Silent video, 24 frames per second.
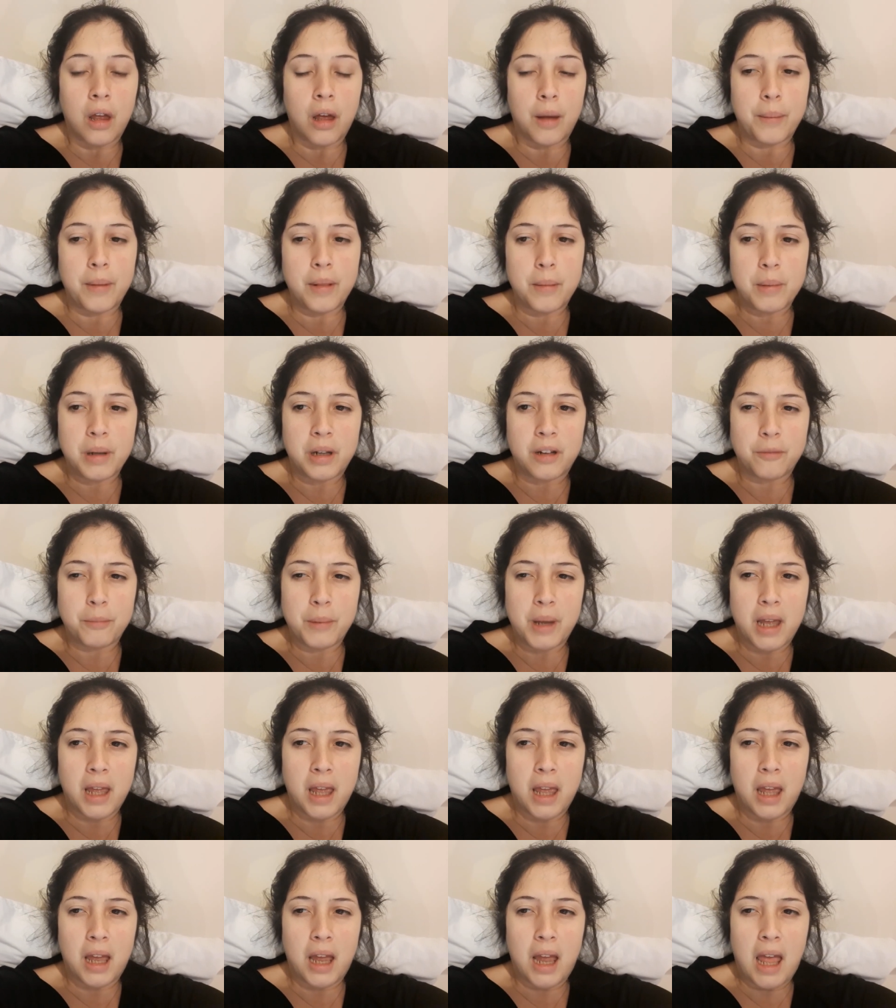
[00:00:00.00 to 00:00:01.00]
I'm in the middle of
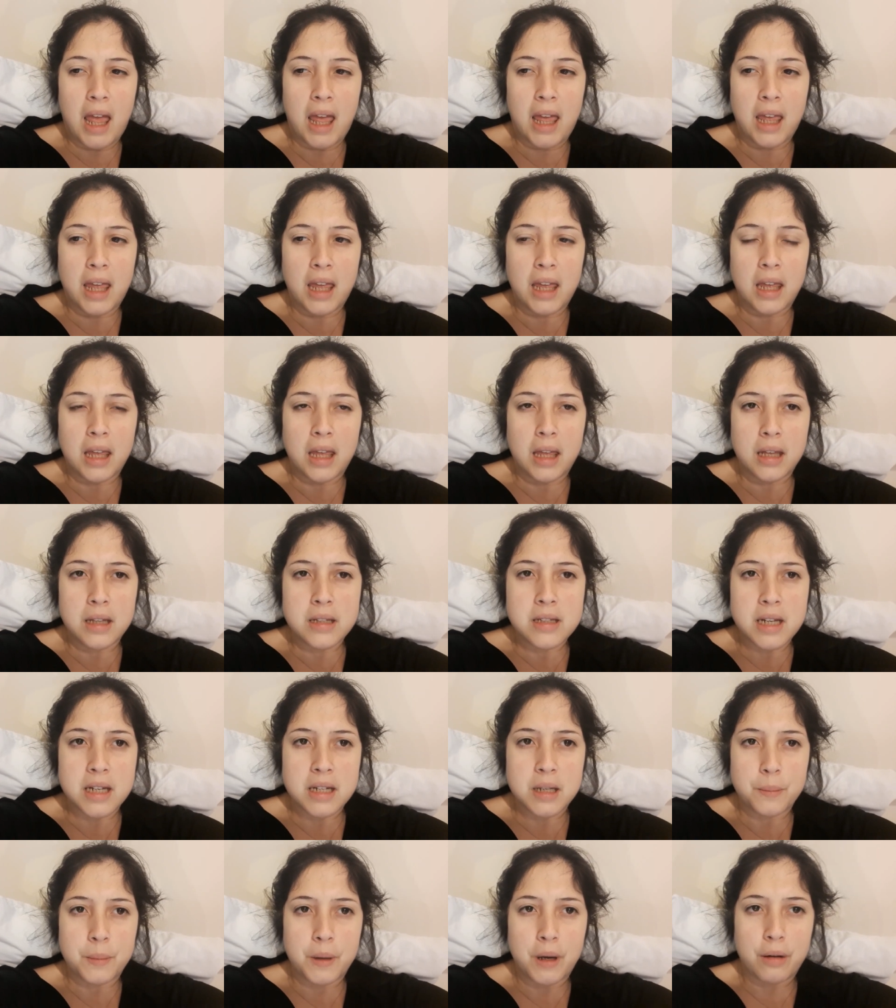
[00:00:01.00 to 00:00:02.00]
making a
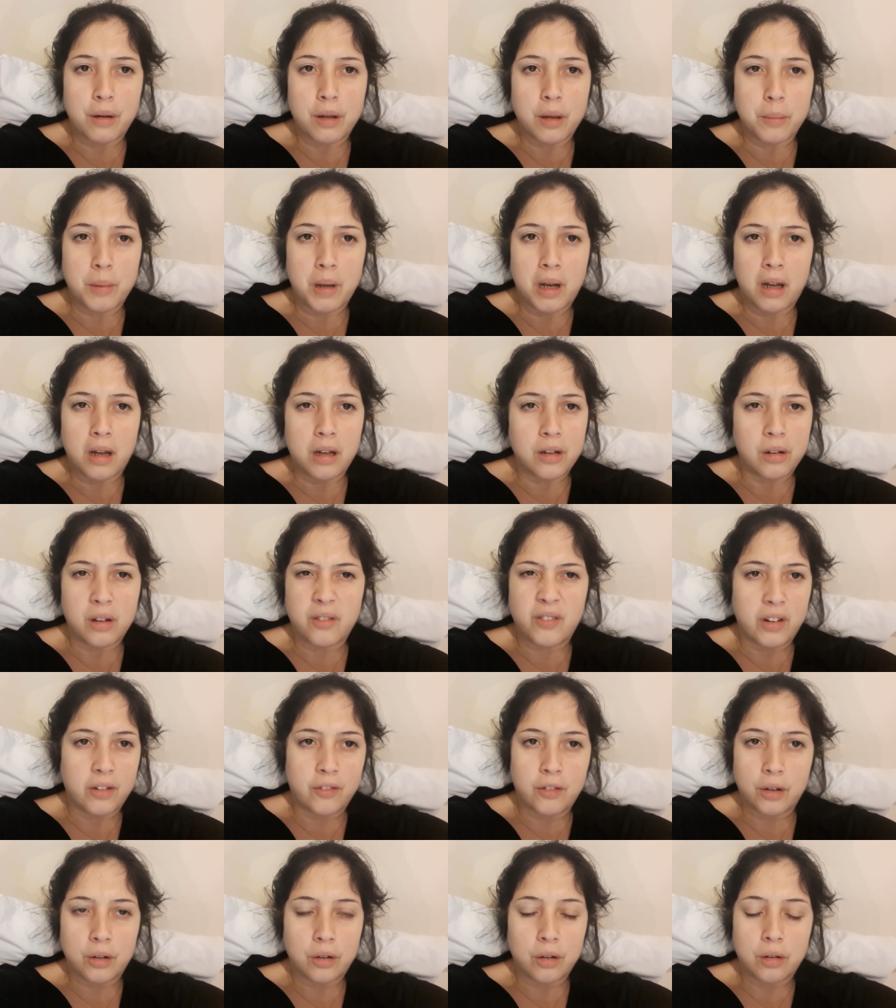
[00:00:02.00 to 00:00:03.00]
teddy bear at the minute. I don't have
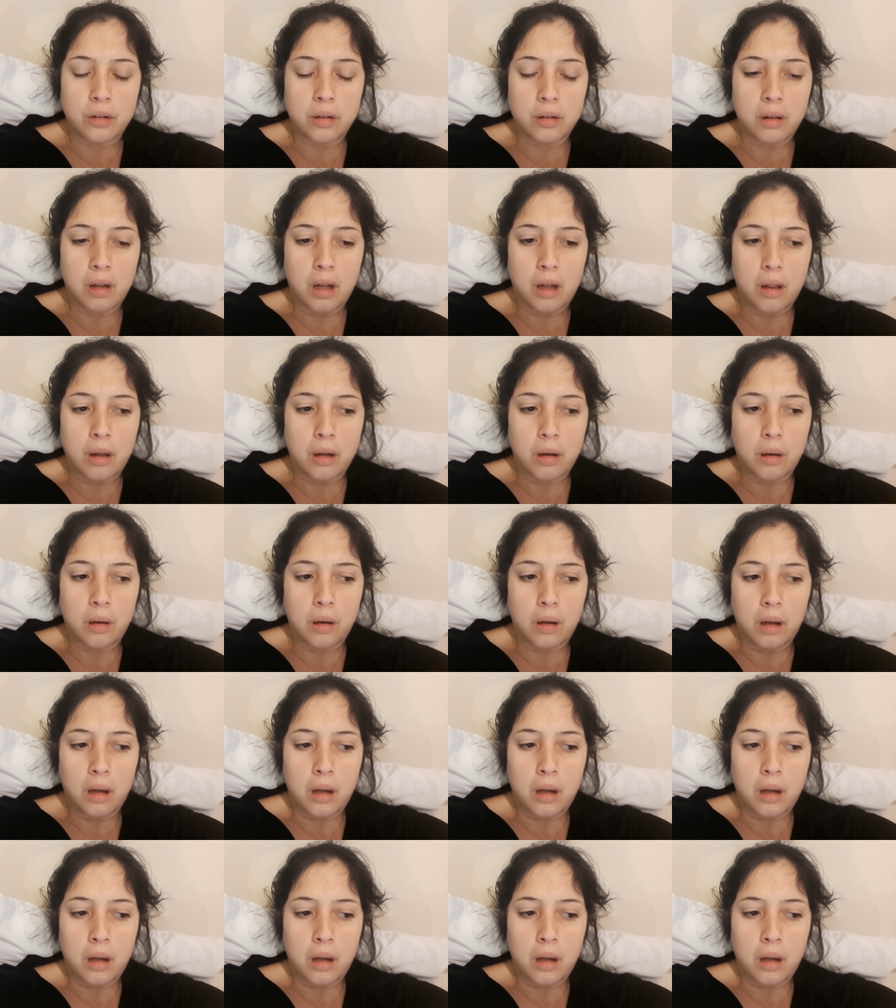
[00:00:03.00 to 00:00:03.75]
any photos of that though.